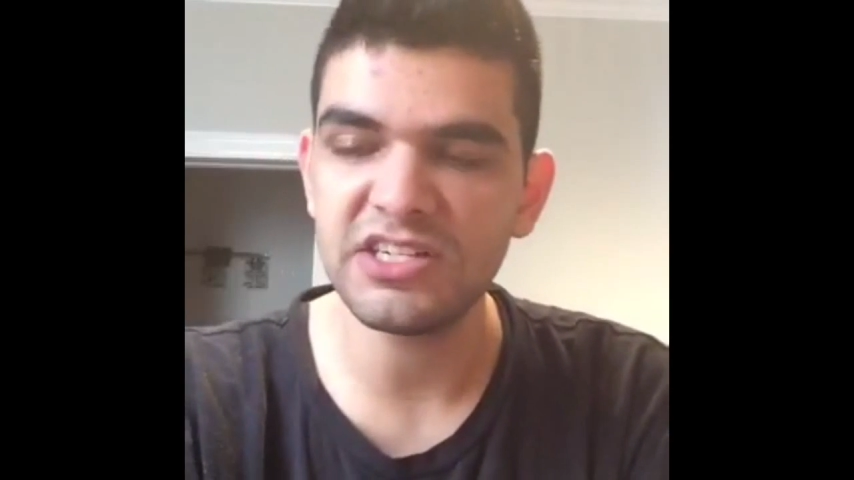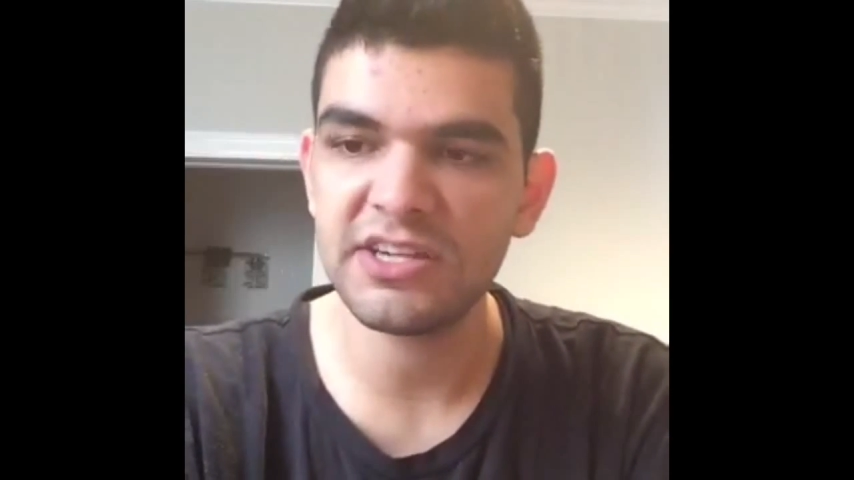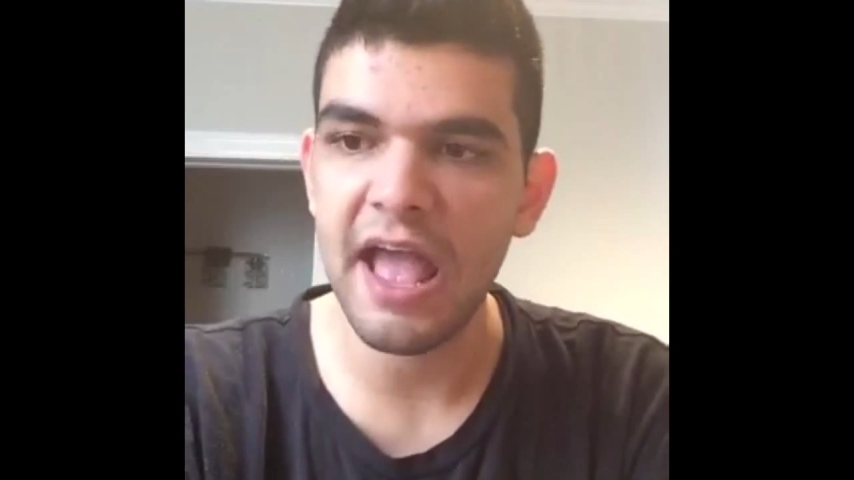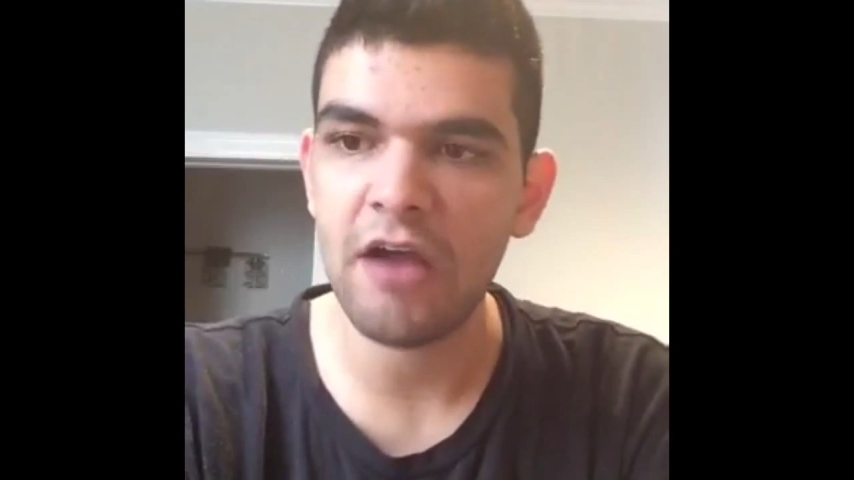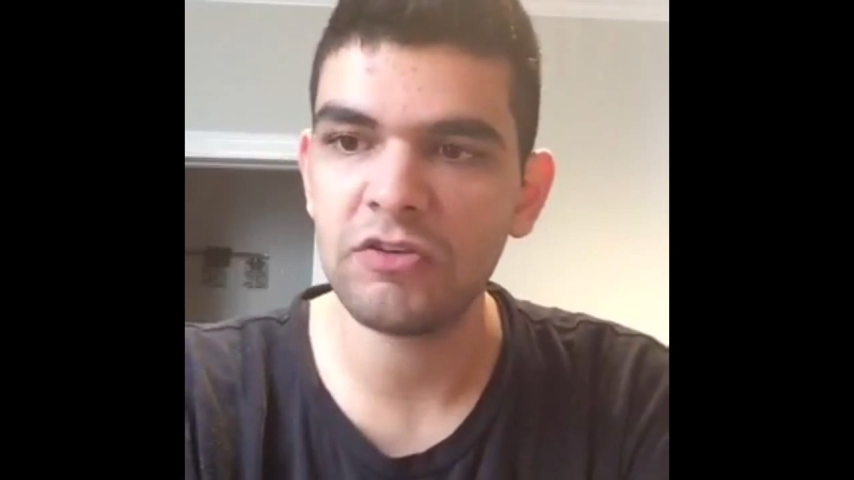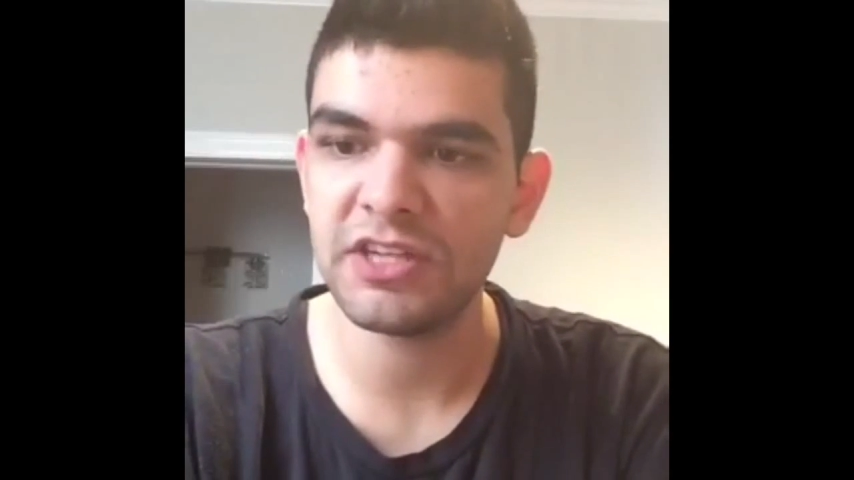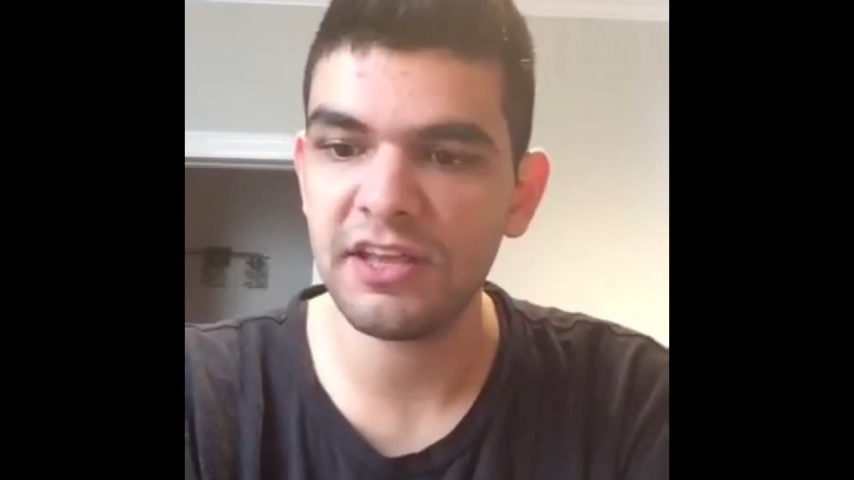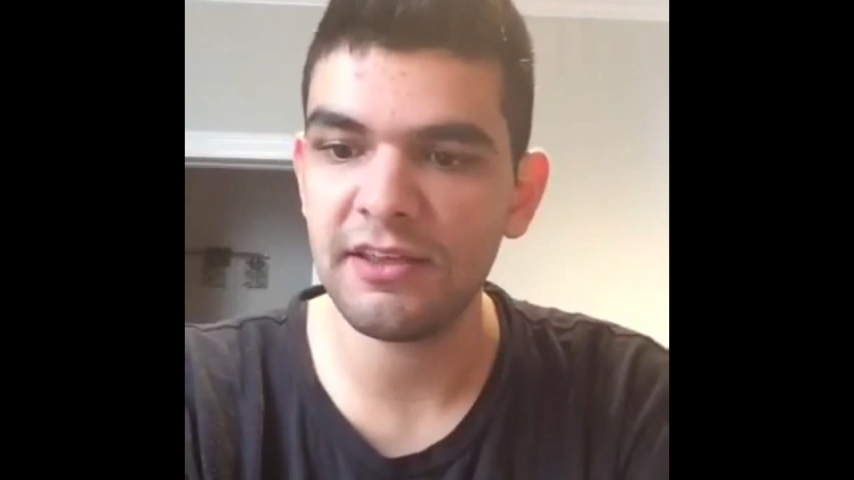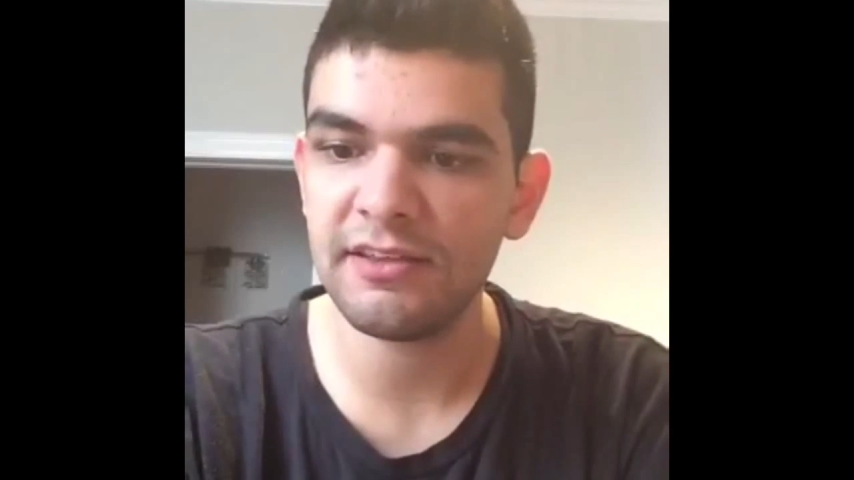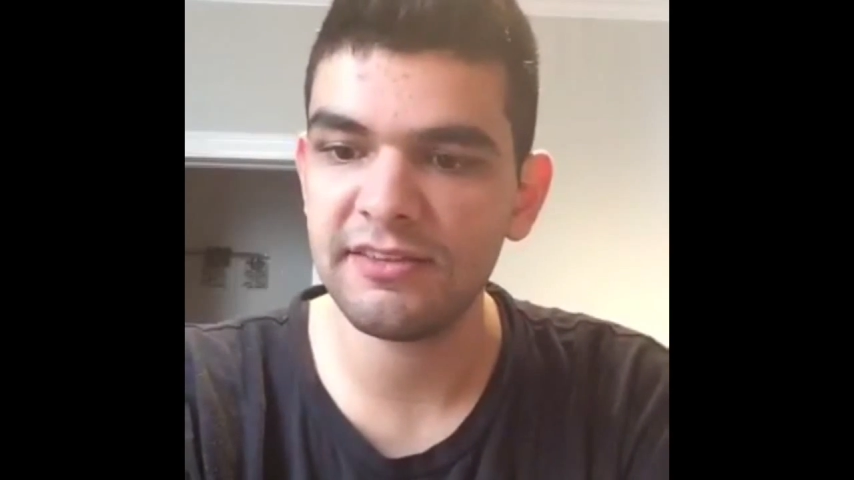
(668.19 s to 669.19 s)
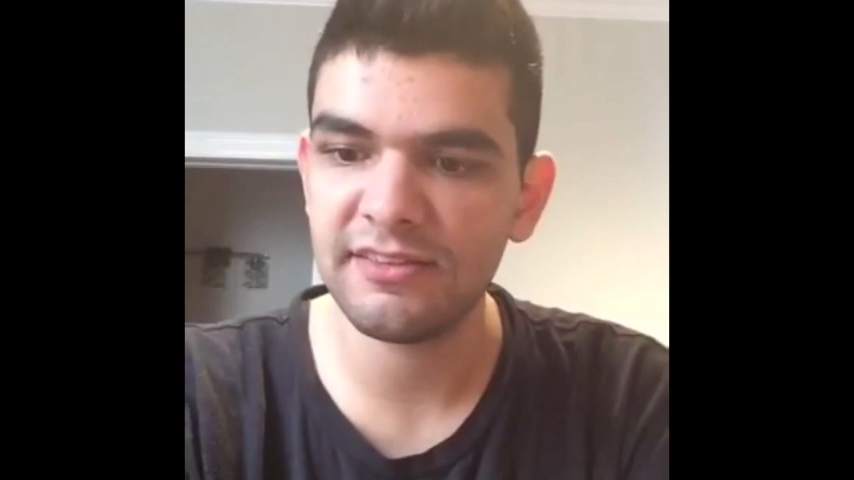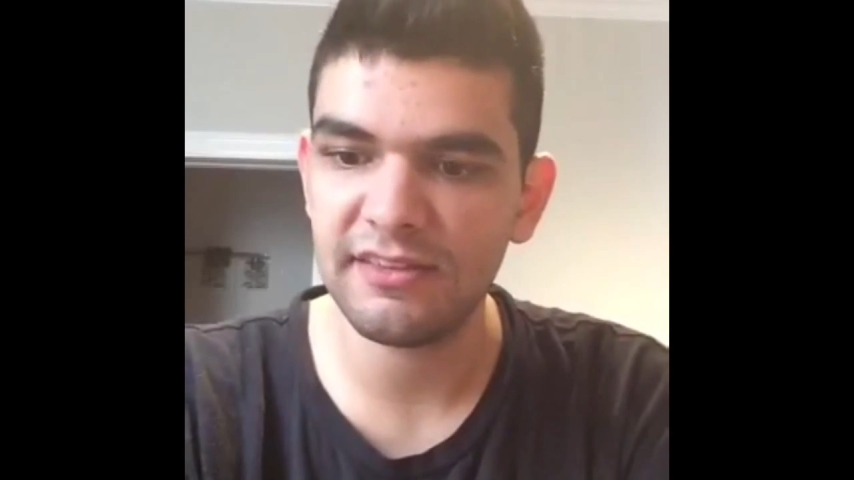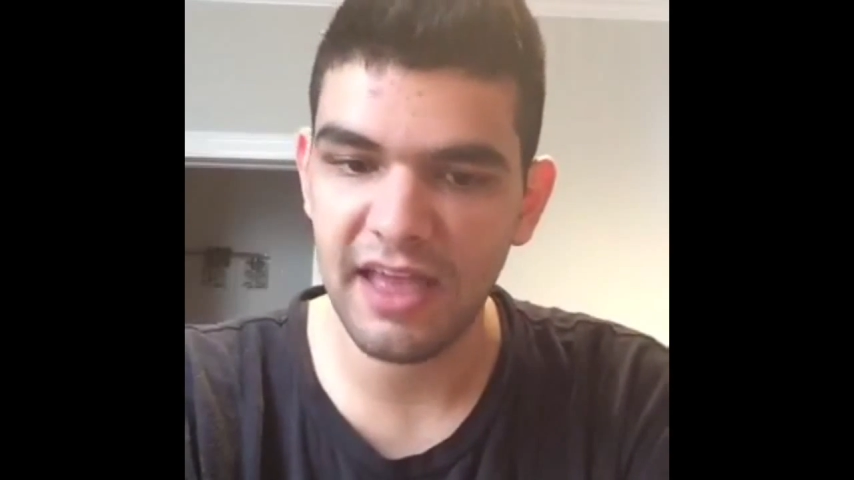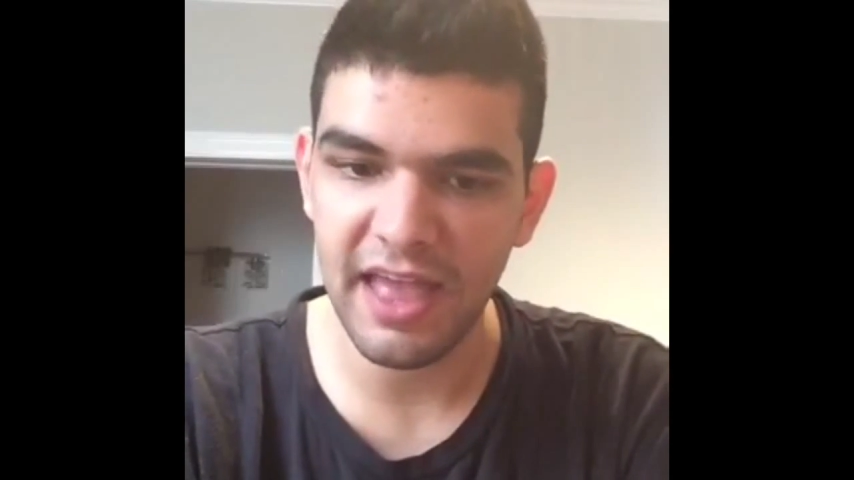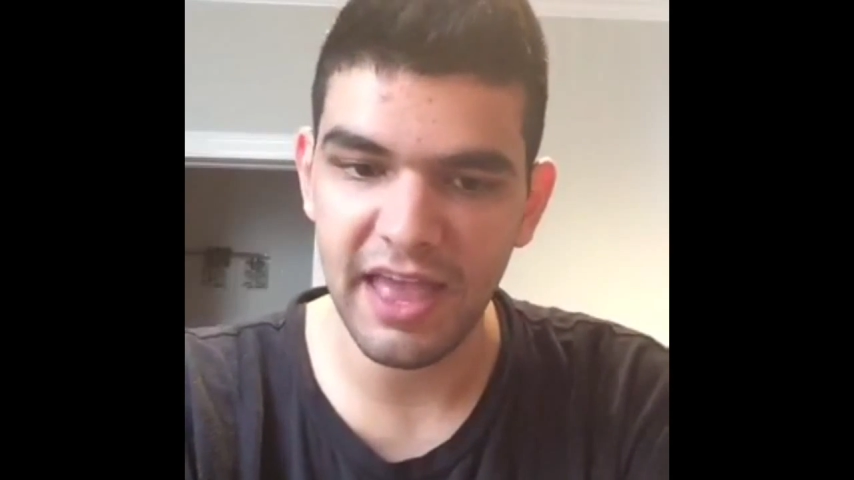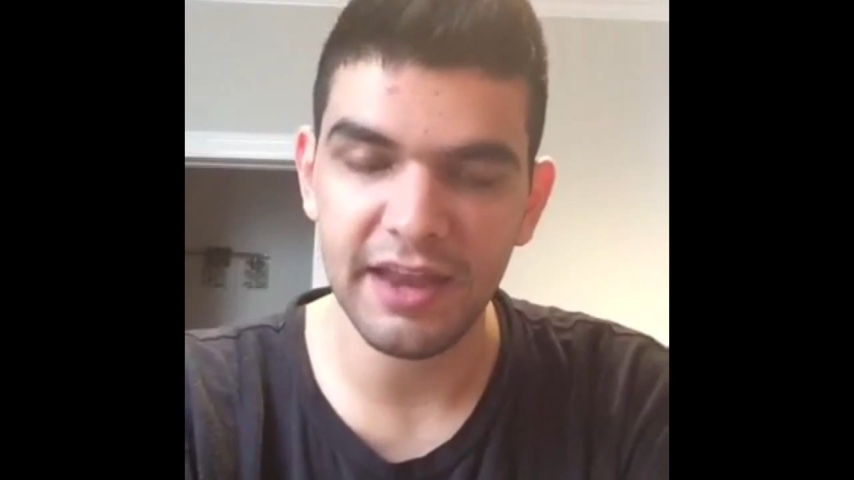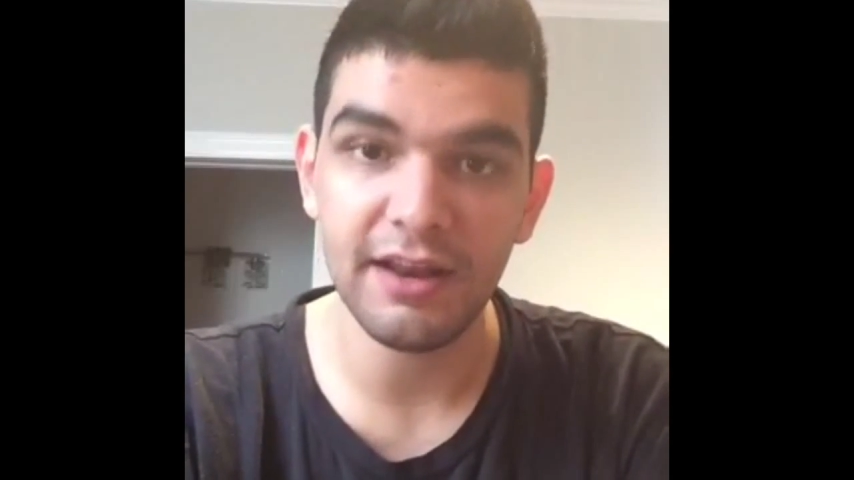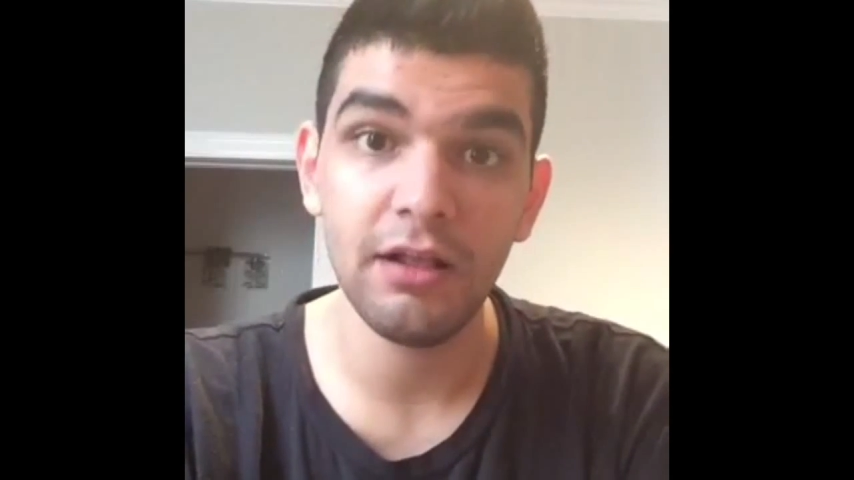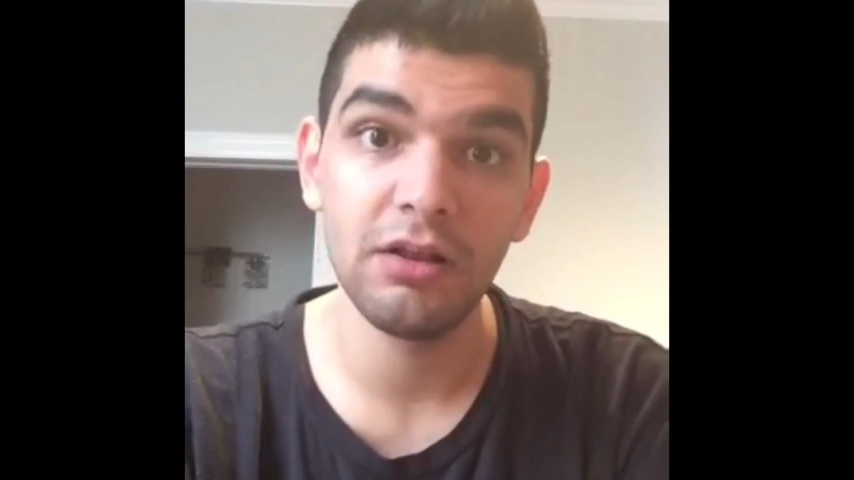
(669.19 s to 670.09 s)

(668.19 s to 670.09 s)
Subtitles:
challenges and